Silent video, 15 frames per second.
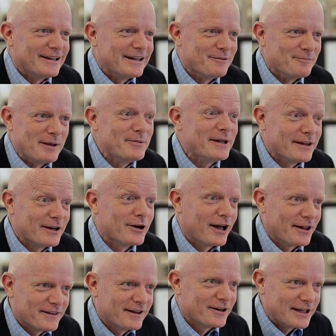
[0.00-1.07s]
And maybe they're
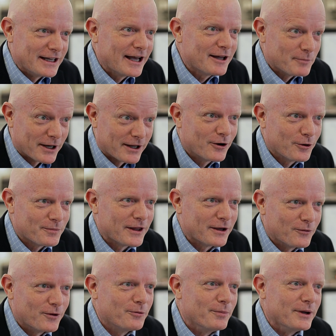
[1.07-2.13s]
not there yet, but I hope
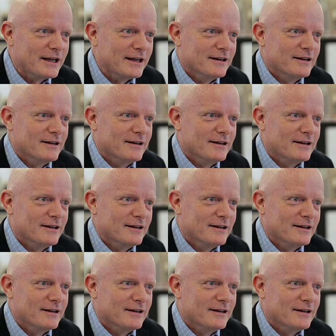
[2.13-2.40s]
they will be.